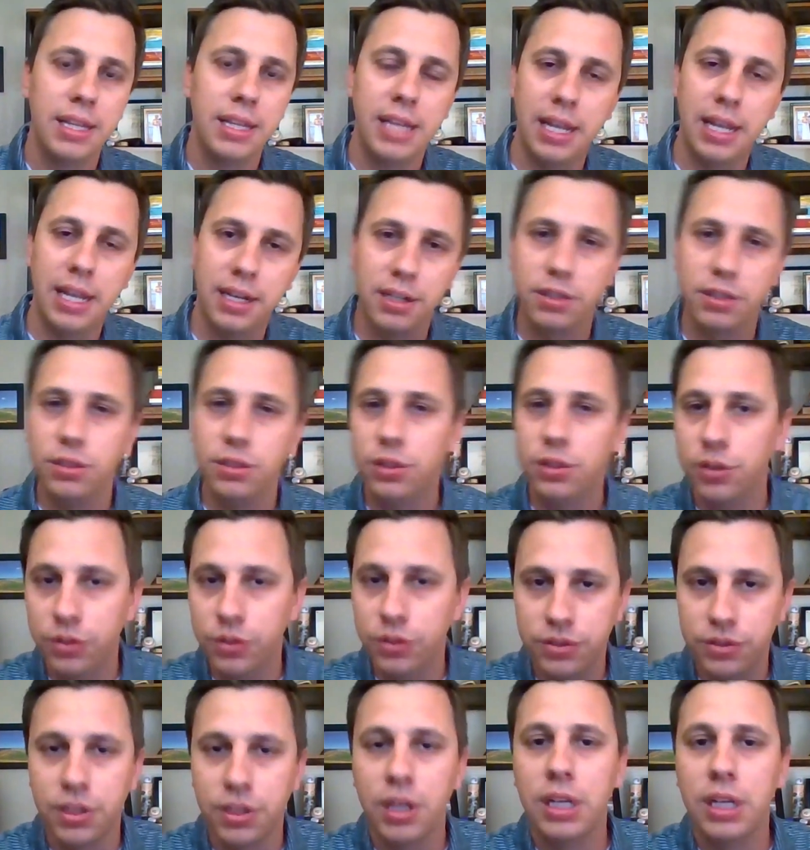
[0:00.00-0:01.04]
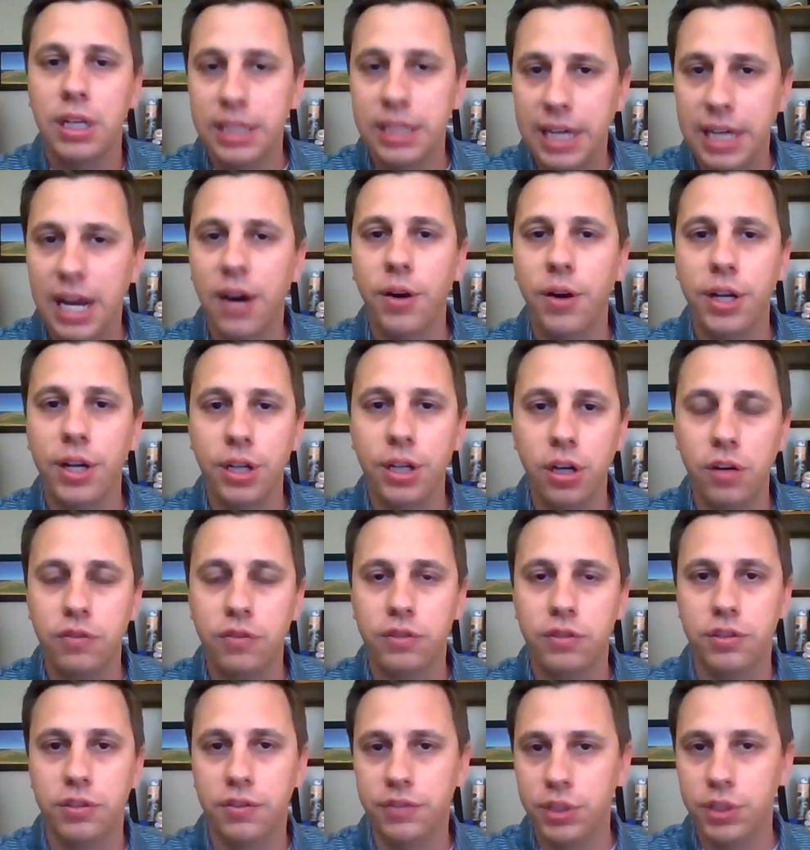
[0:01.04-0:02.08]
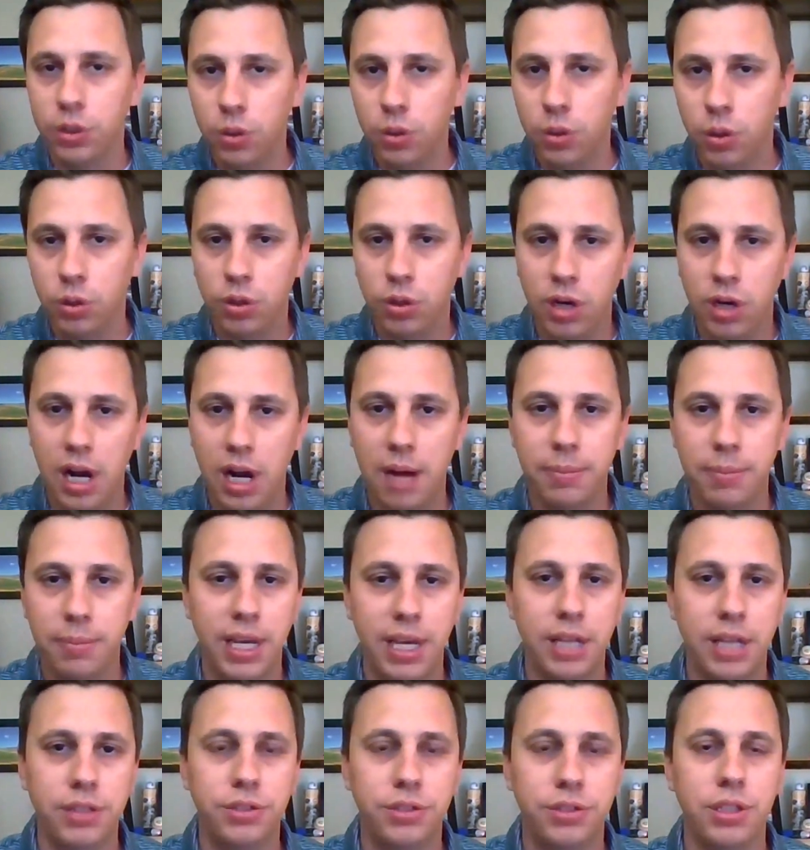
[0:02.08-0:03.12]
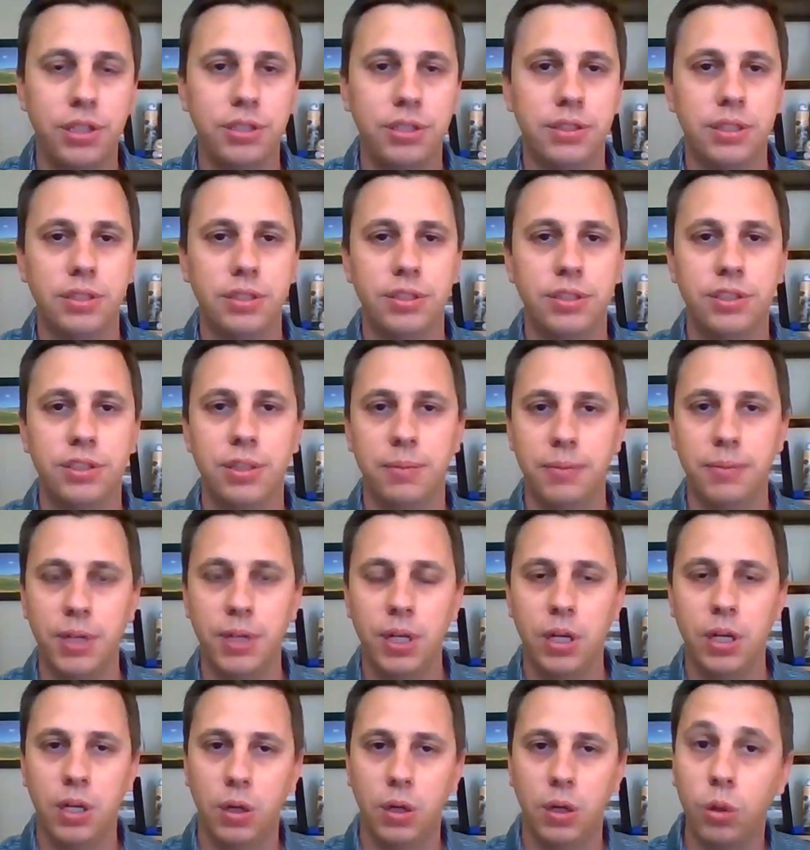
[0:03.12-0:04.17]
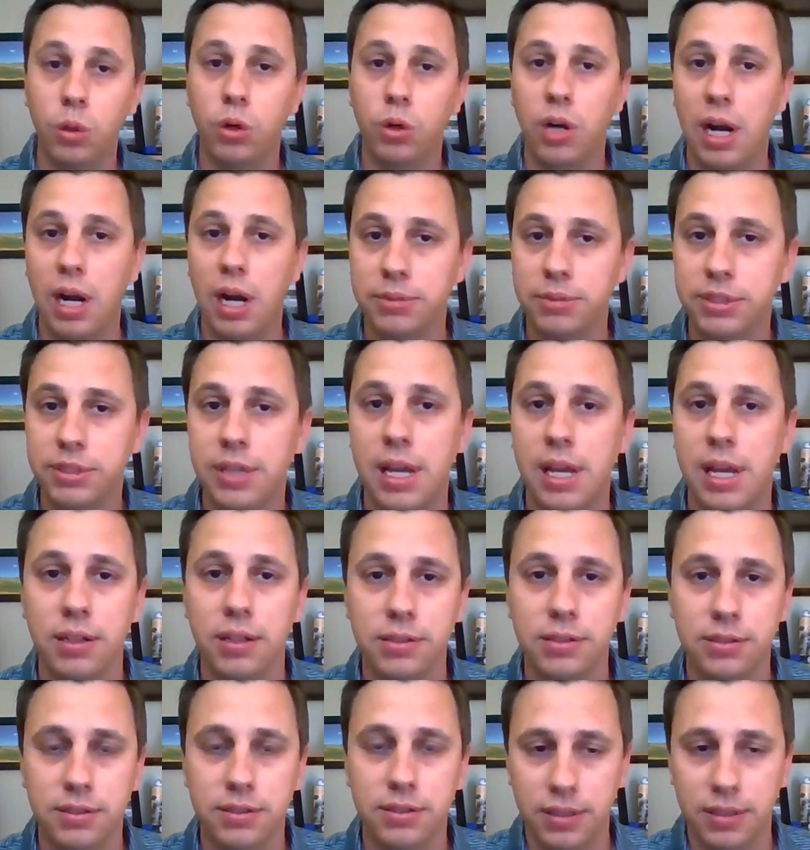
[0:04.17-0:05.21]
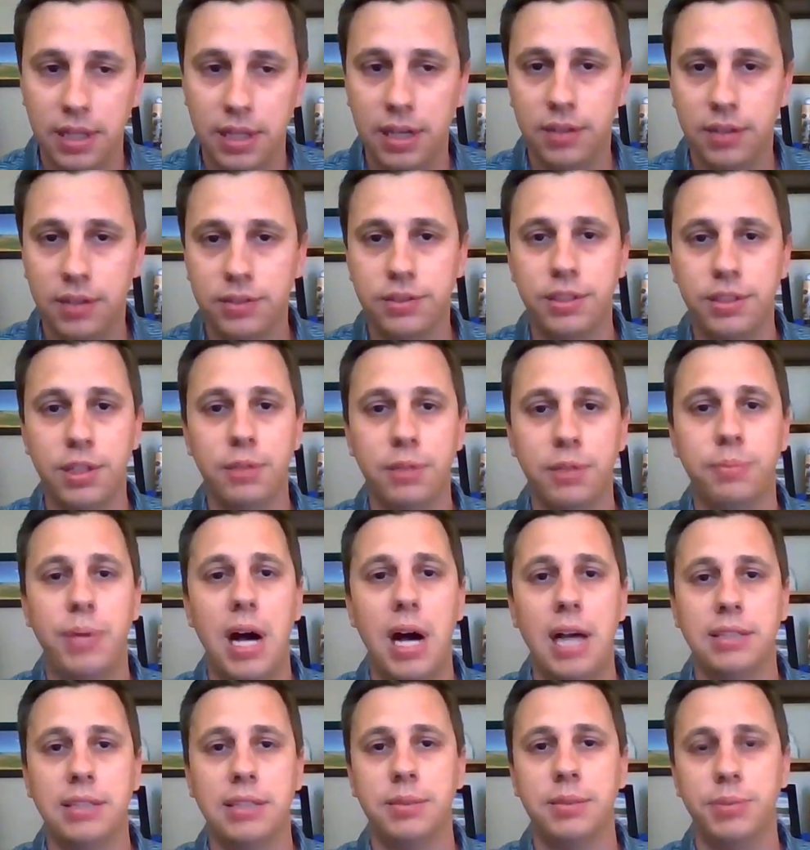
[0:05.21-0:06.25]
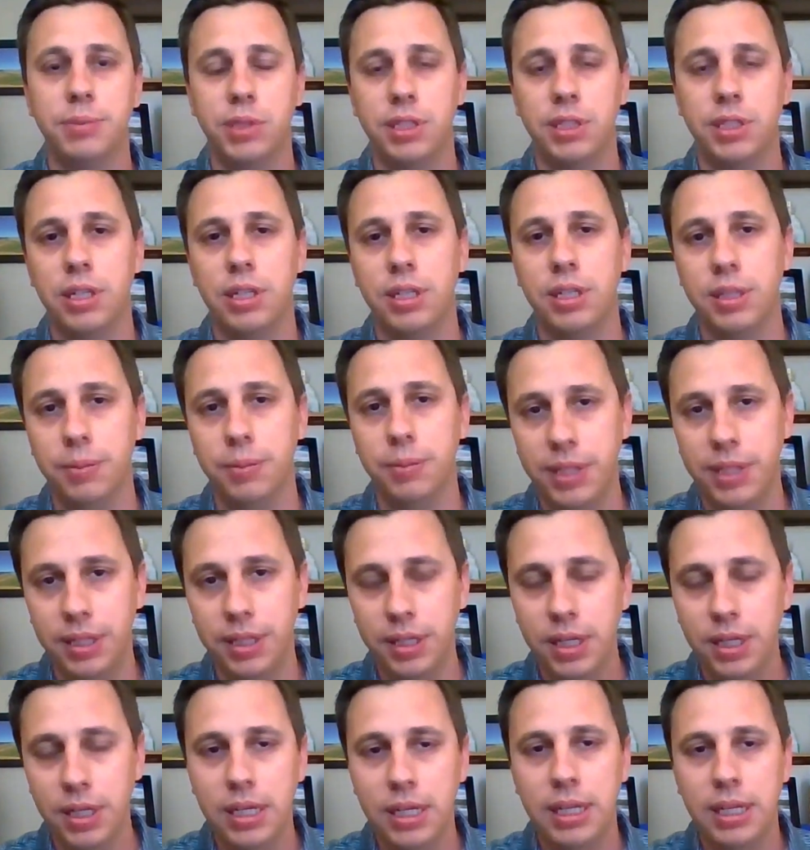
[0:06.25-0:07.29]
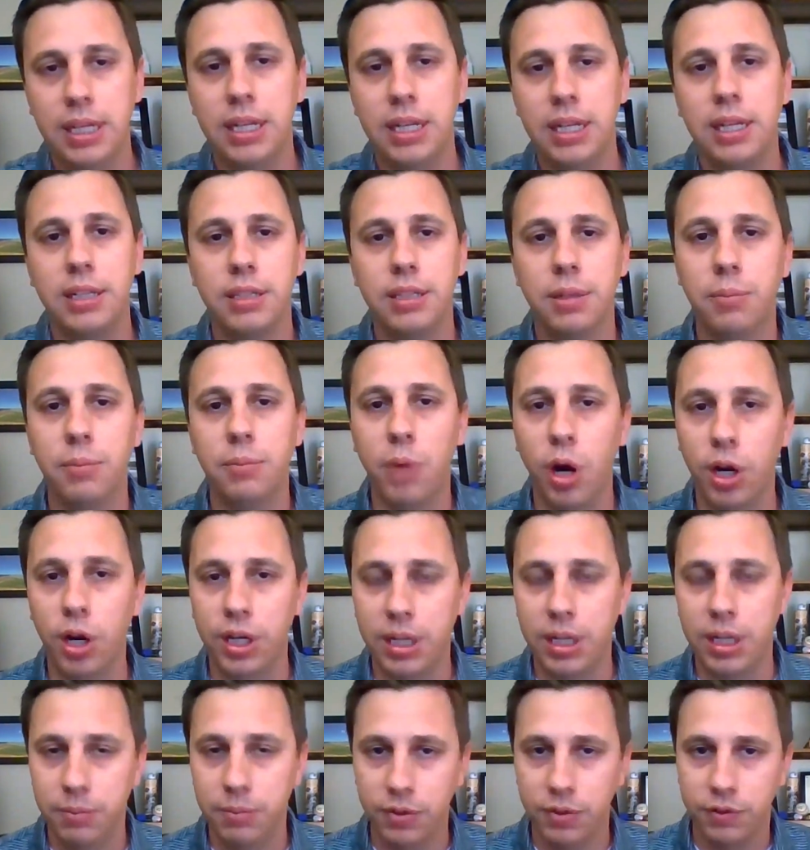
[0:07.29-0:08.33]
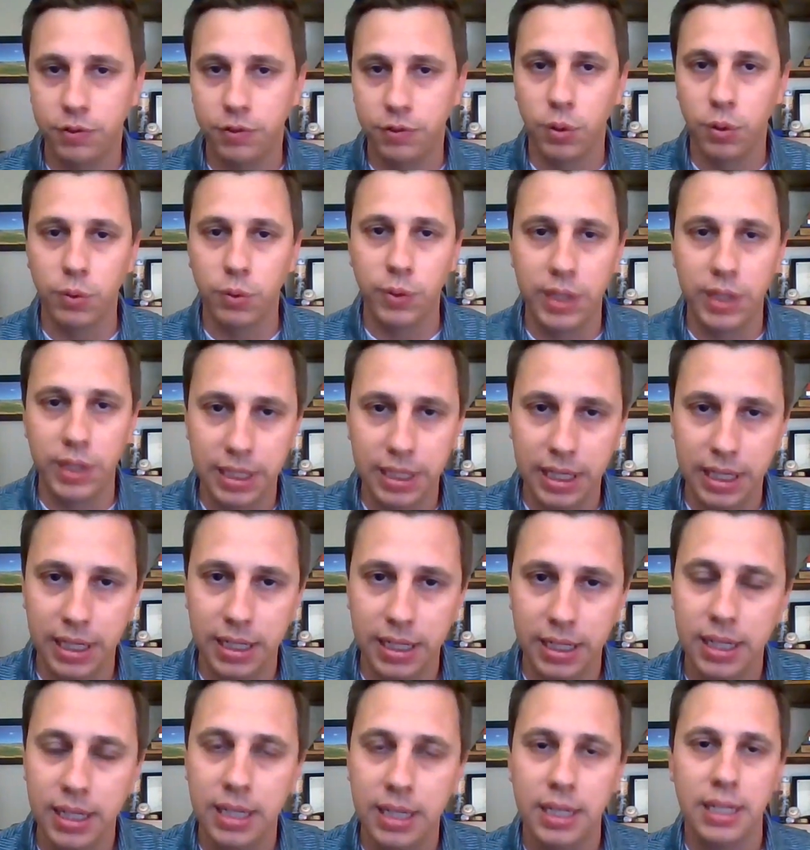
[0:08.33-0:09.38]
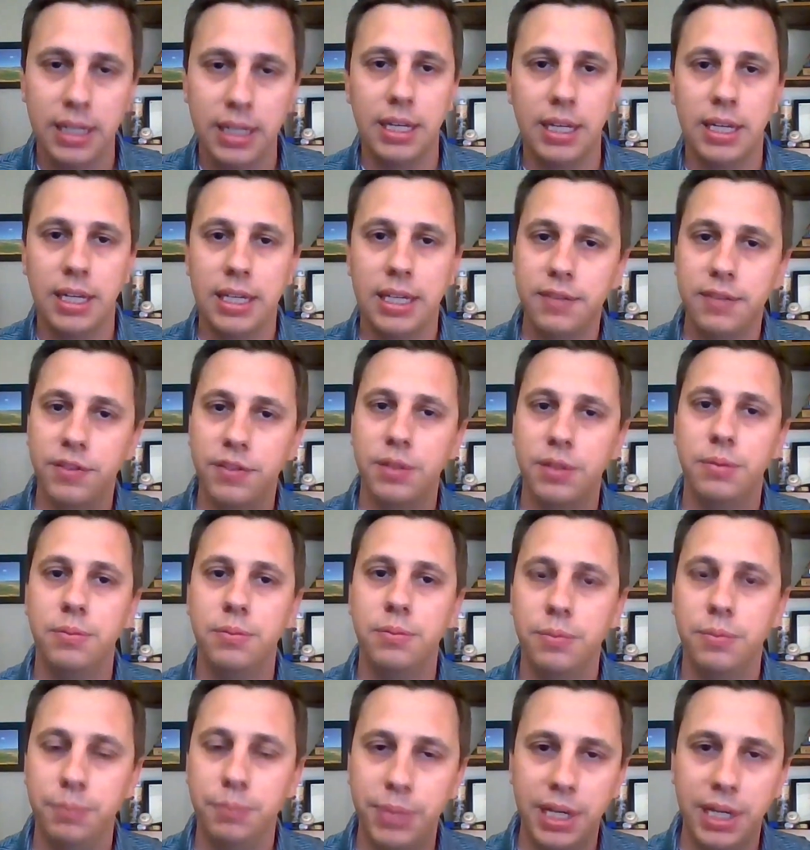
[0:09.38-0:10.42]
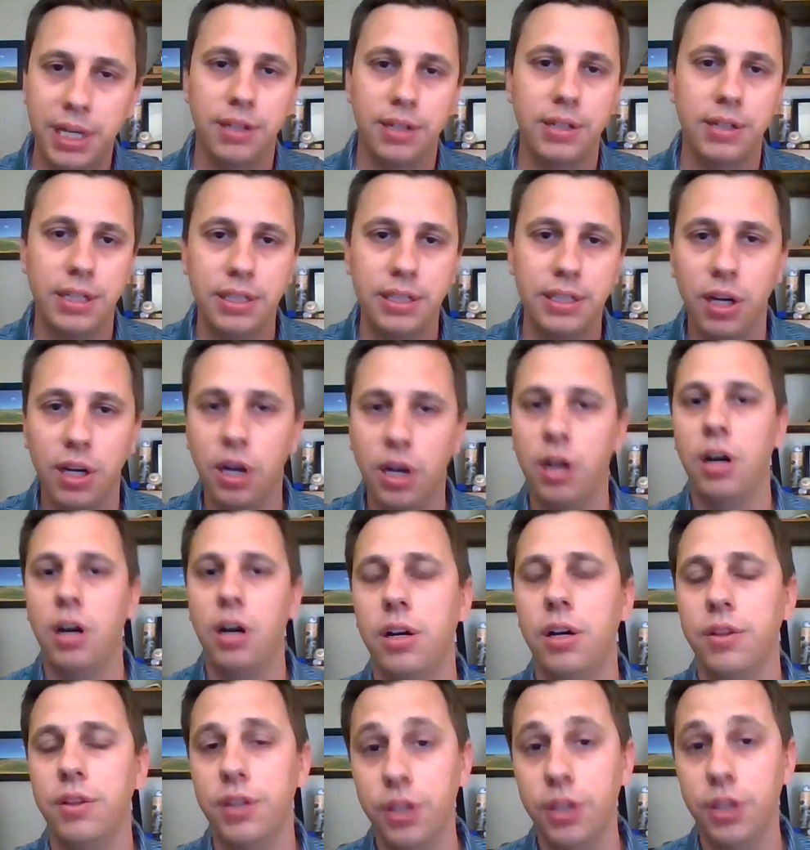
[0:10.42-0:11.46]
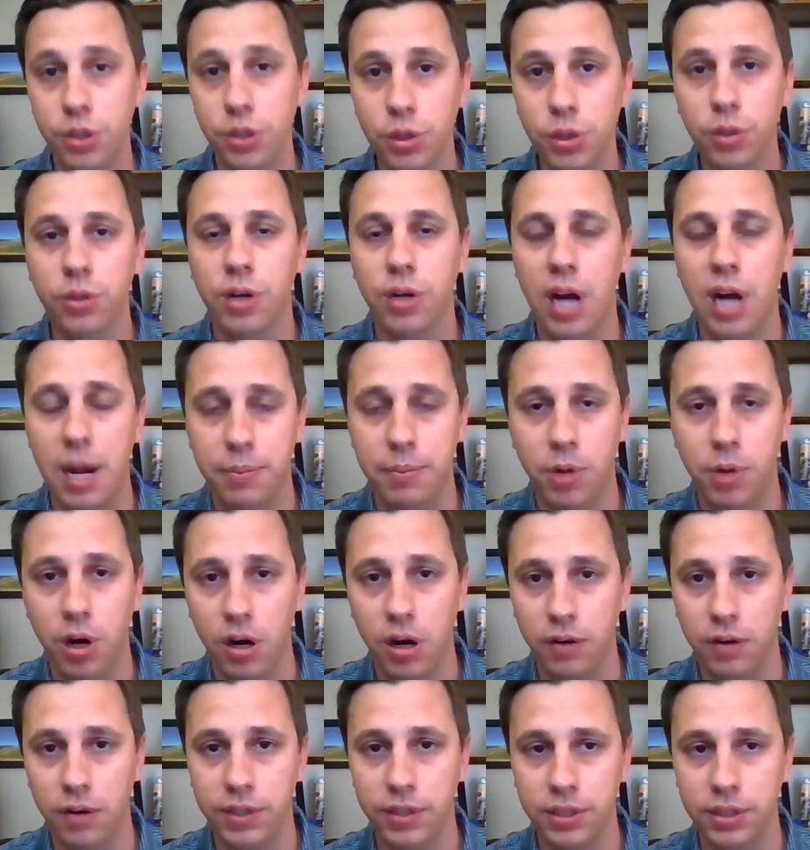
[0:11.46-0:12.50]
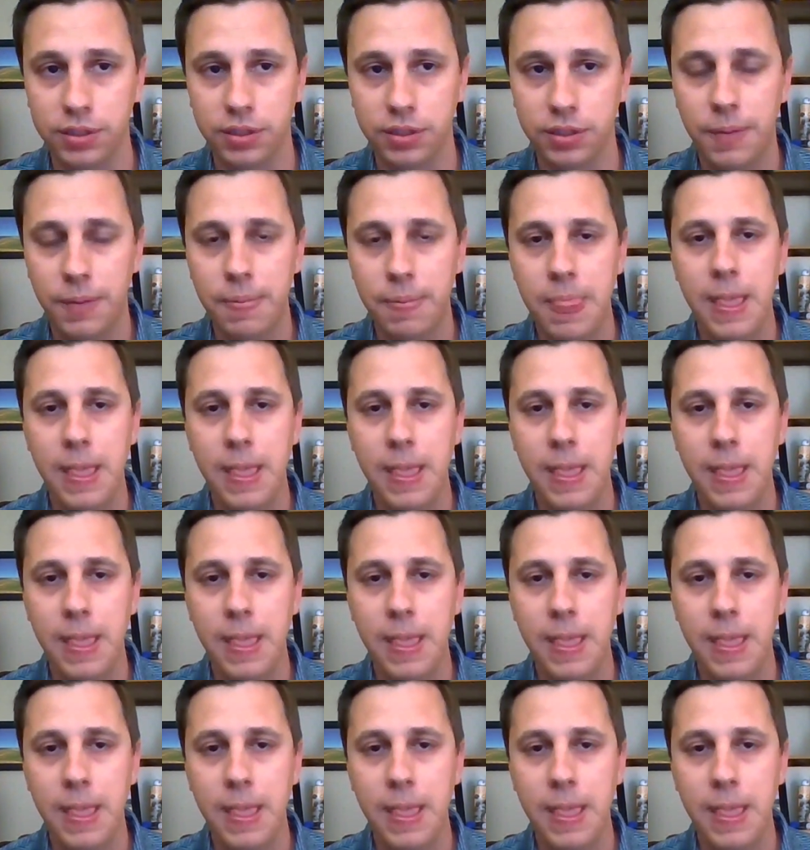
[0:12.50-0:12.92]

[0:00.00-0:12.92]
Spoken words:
That includes carryover of the old crop hedges and some old crop sales that are still possibly going to be hitting the market before we get even bigger into the new crop harvest.